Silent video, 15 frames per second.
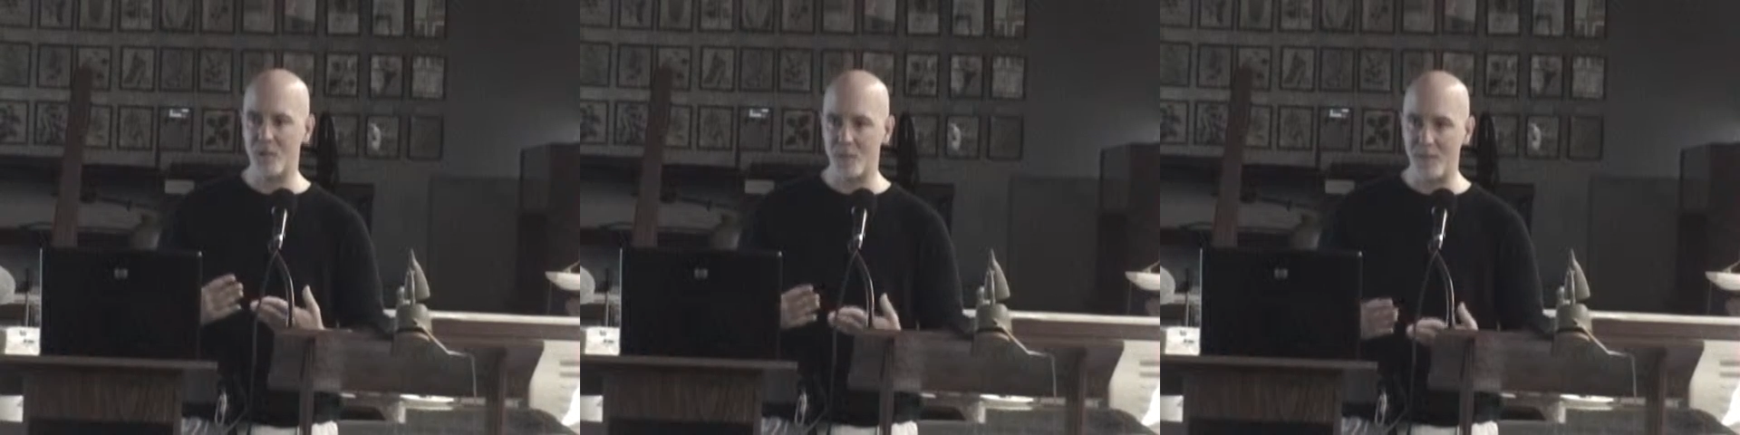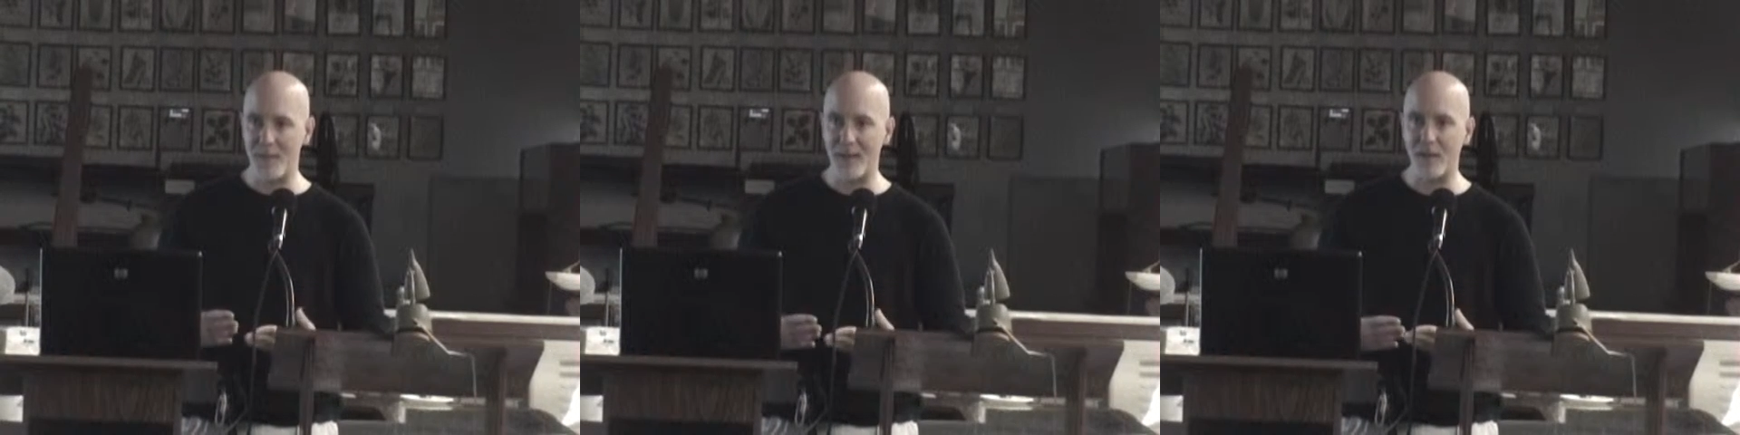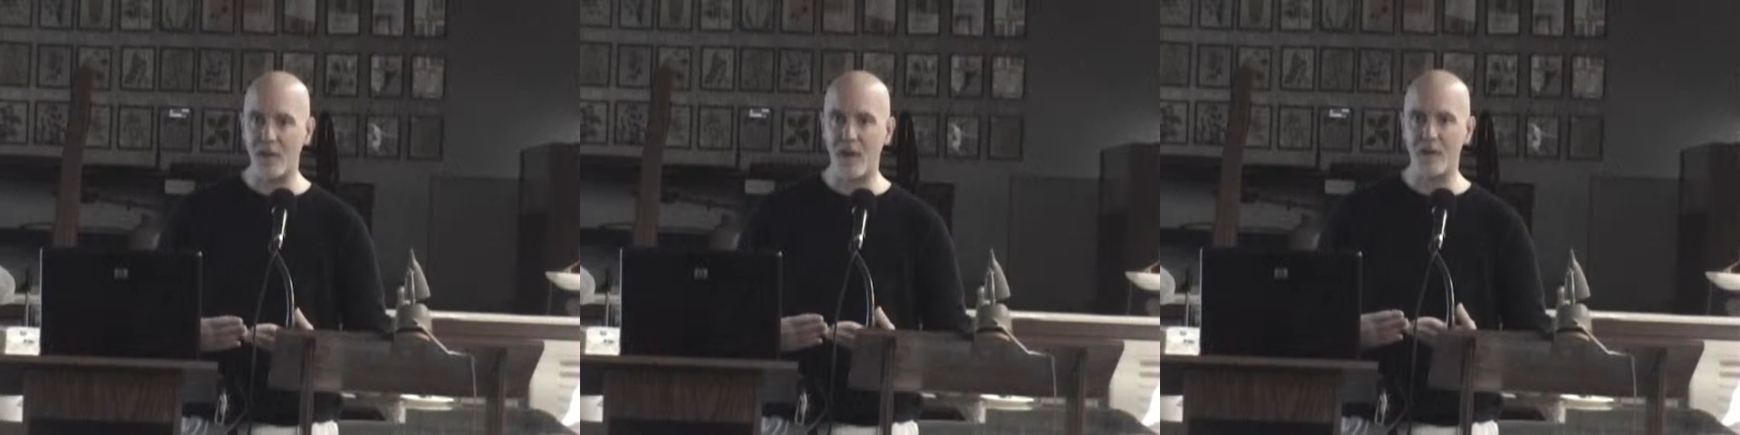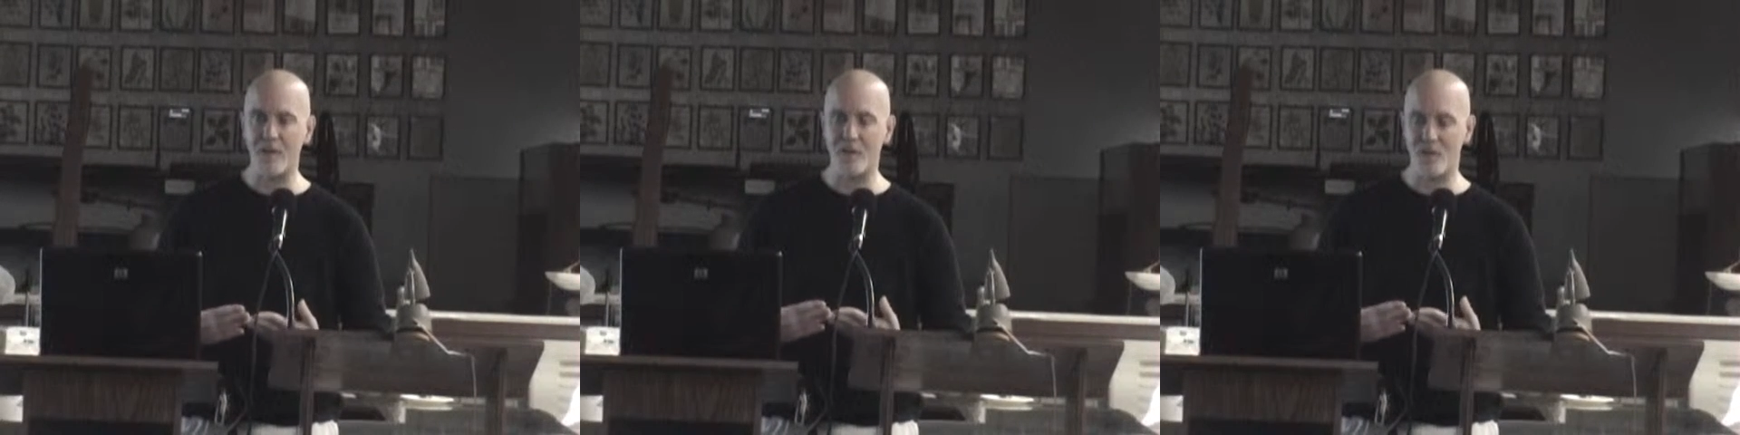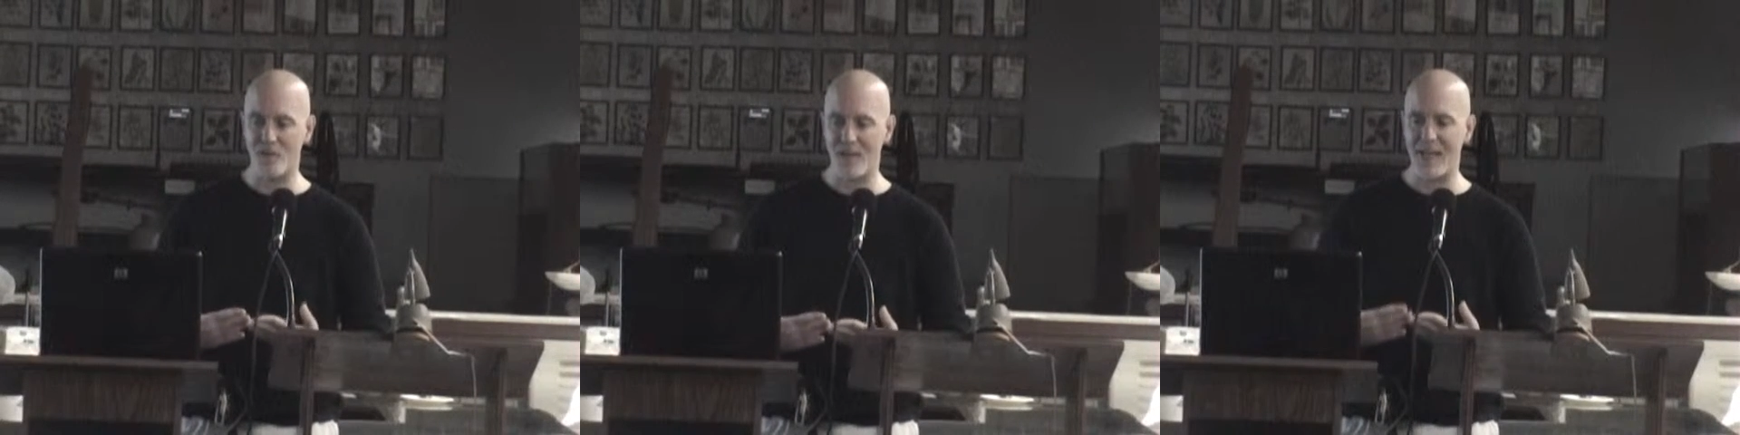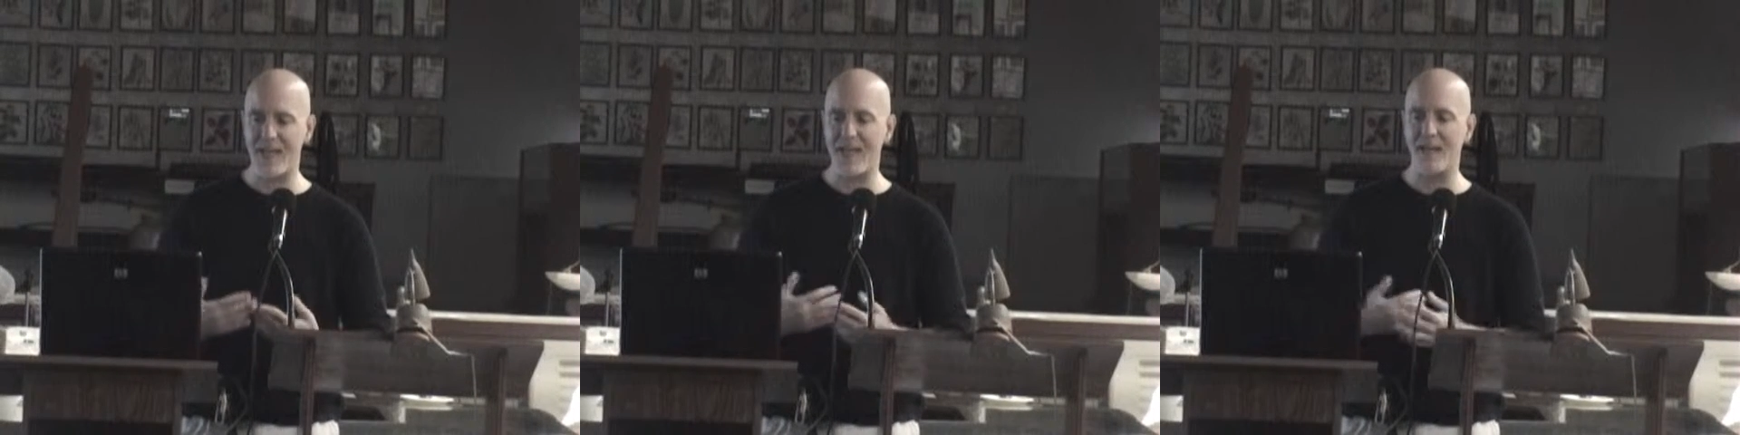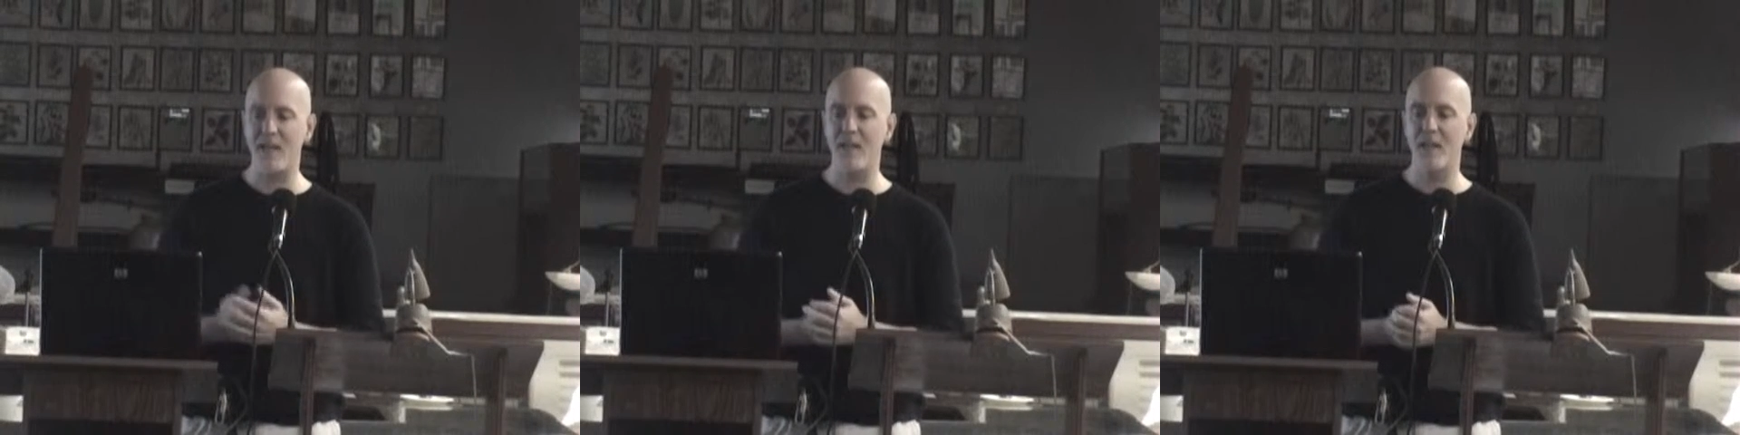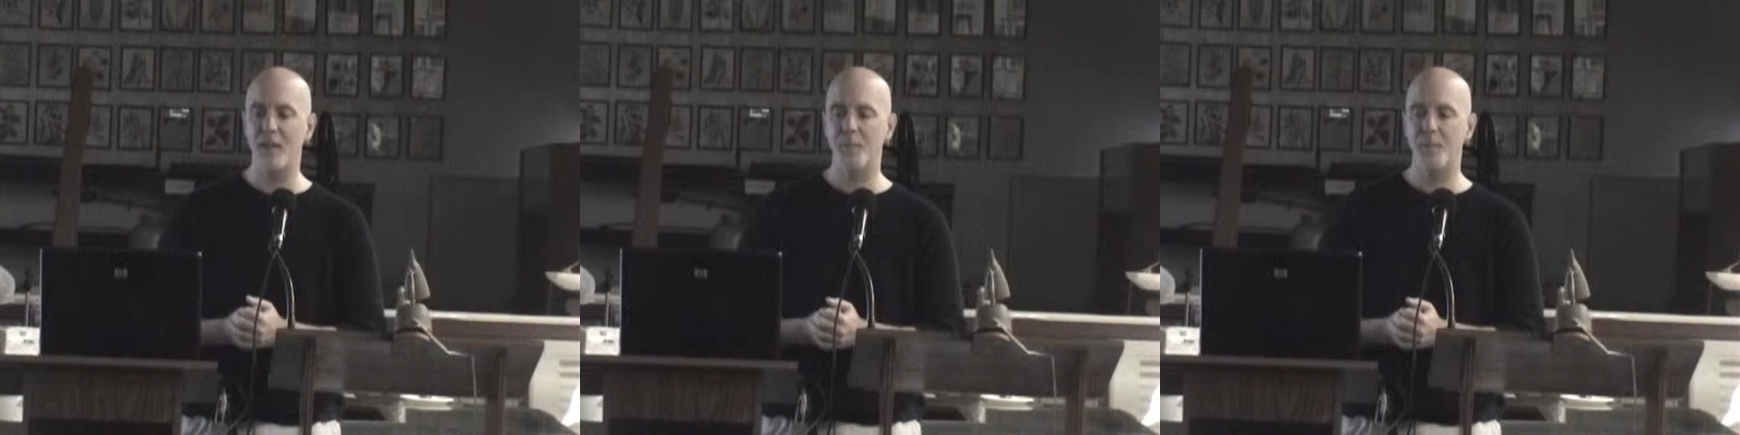to better understand